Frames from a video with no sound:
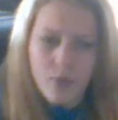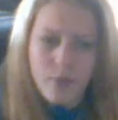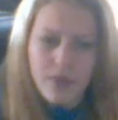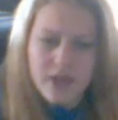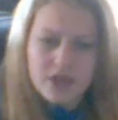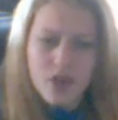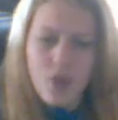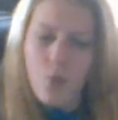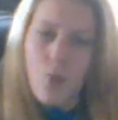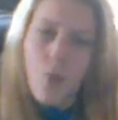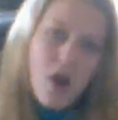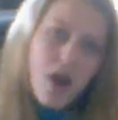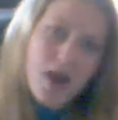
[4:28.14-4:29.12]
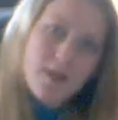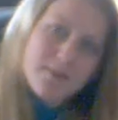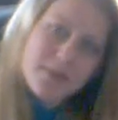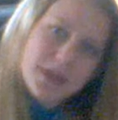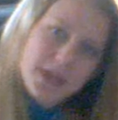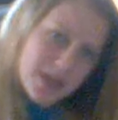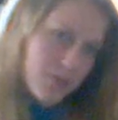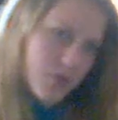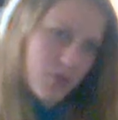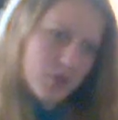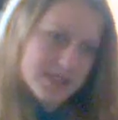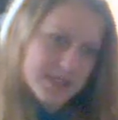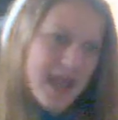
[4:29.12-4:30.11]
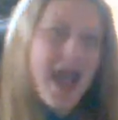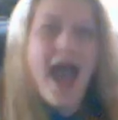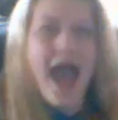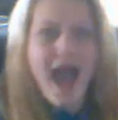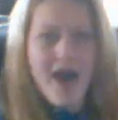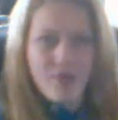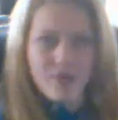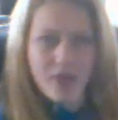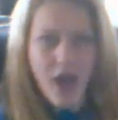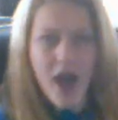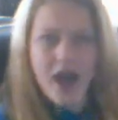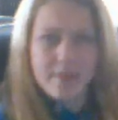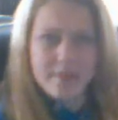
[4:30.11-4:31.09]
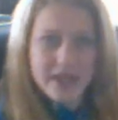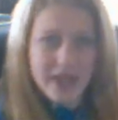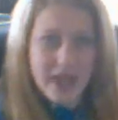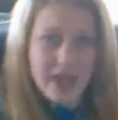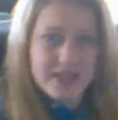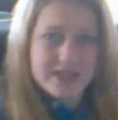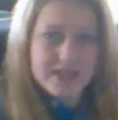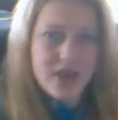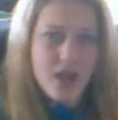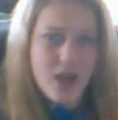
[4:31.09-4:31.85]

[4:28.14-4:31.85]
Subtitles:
we don't want people to have God because